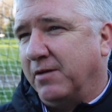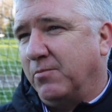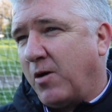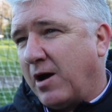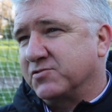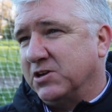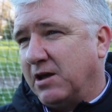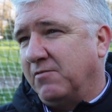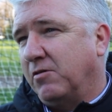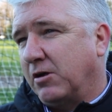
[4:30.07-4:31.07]
And what I've seen
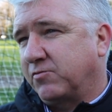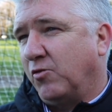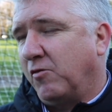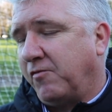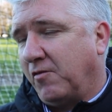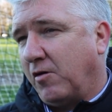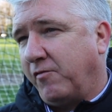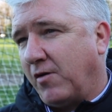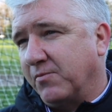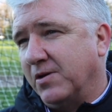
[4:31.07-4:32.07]
over the last four or
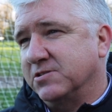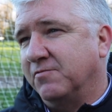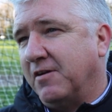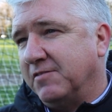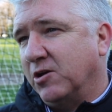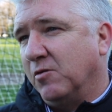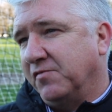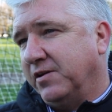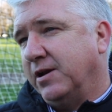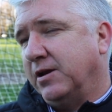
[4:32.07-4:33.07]
five weeks, I'm very
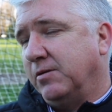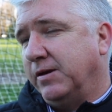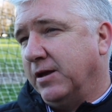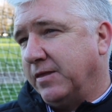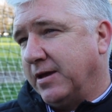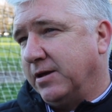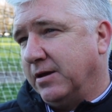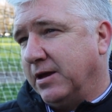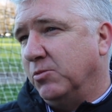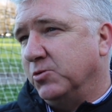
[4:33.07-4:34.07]
confident that he, that
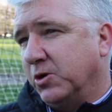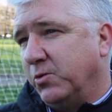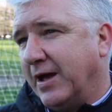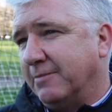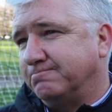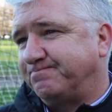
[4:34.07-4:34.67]
he will do that.